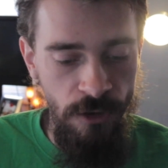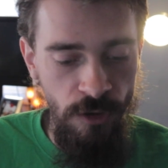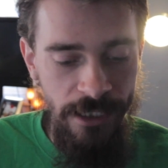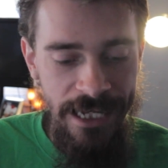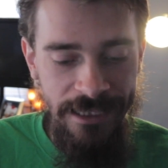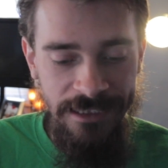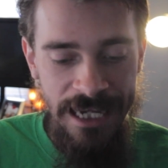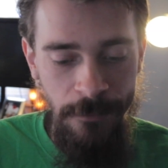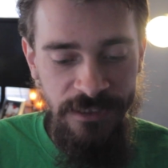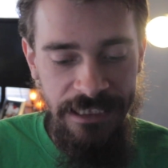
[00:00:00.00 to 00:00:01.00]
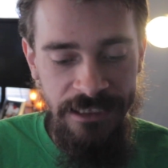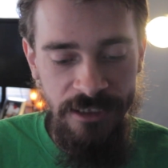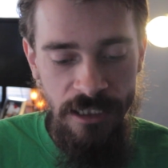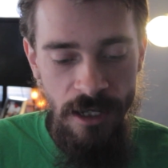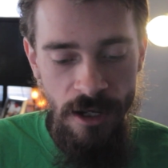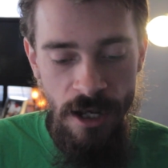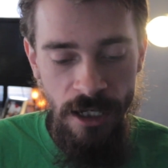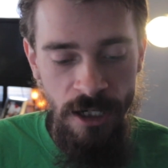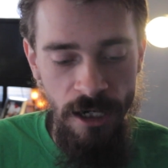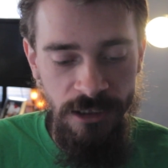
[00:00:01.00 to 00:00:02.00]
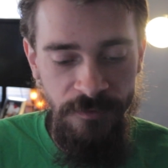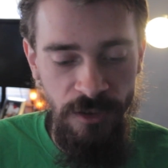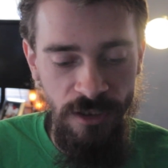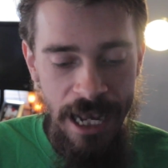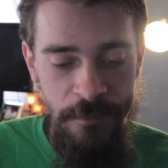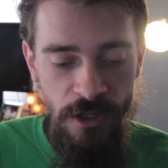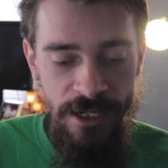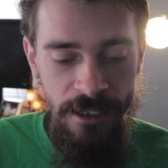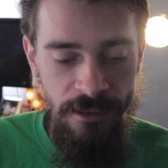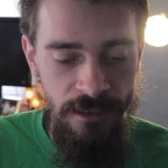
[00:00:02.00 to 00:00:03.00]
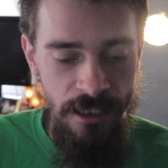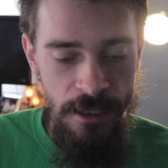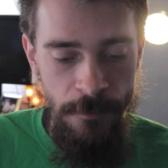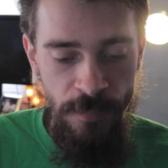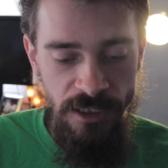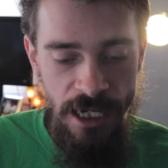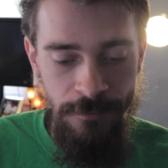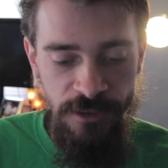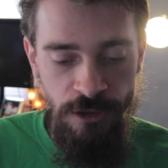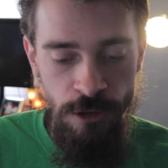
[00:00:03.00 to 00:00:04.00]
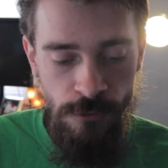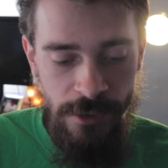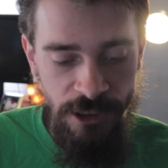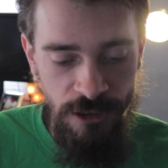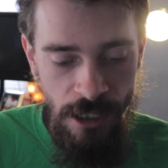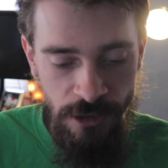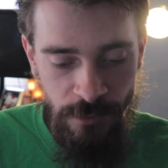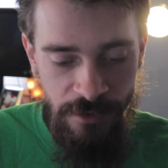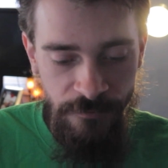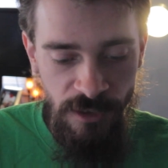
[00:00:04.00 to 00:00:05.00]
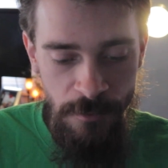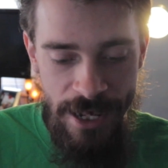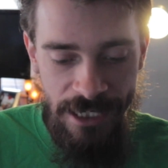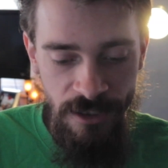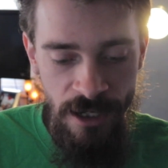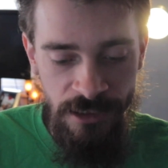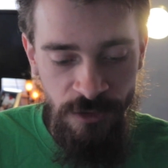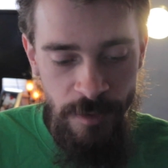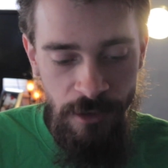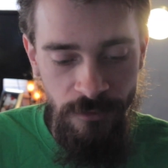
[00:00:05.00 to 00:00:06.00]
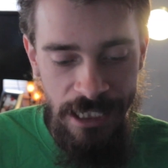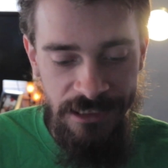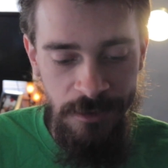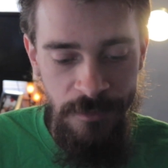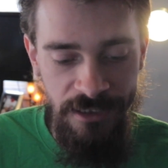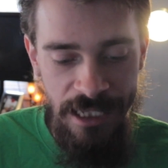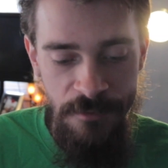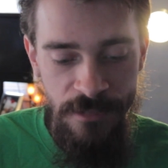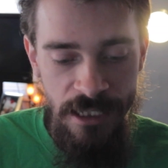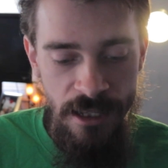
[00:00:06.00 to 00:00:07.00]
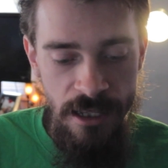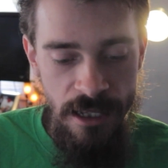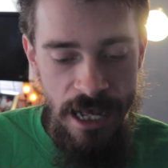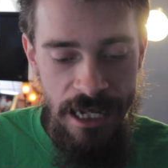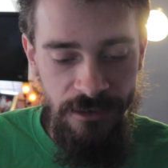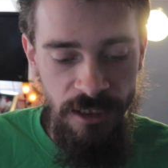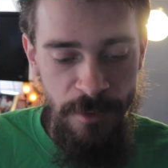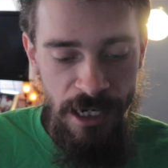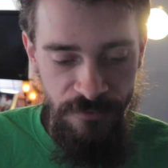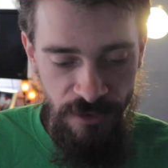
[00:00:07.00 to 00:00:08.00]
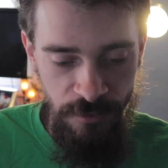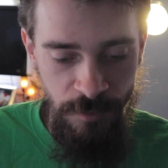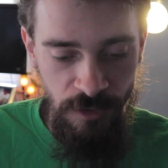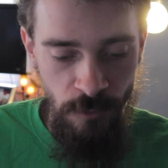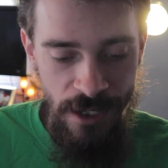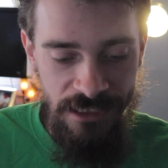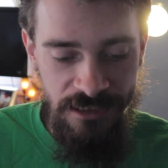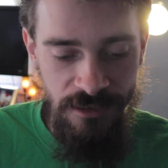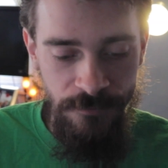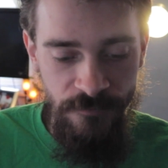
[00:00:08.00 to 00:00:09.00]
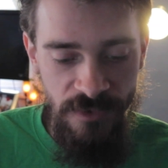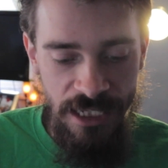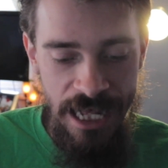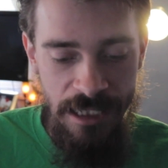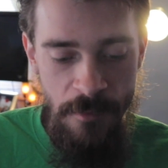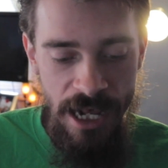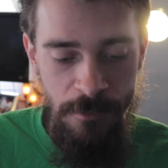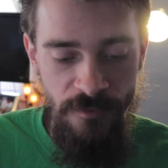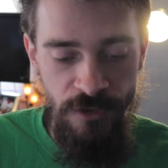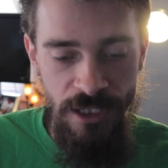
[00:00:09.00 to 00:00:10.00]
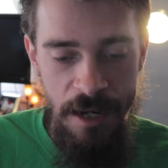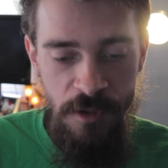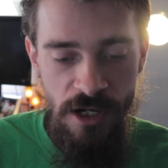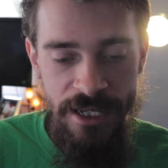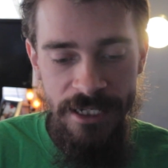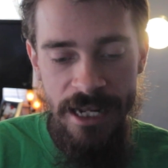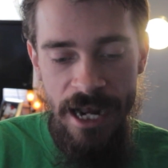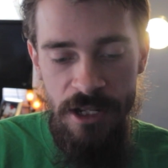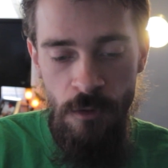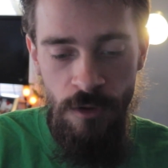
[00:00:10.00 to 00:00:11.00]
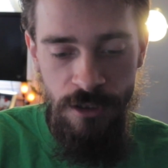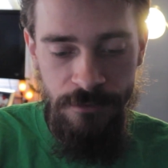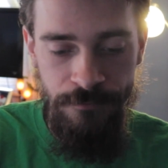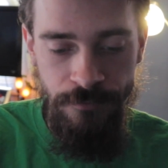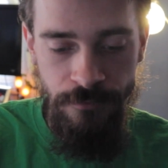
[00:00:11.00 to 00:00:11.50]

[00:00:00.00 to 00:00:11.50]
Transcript: Look at the top 6 cards of your library. Put up to 2 creature cards with converted mana cost 3 or less among them onto the battlefield. Put the rest on the bottom of your library in any order.